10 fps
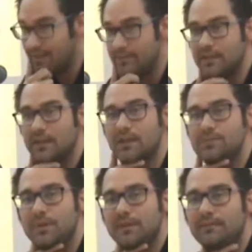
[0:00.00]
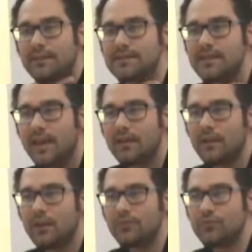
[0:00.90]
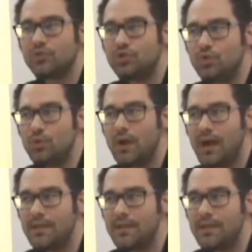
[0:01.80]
In Yugoslavia, there has been a vast area of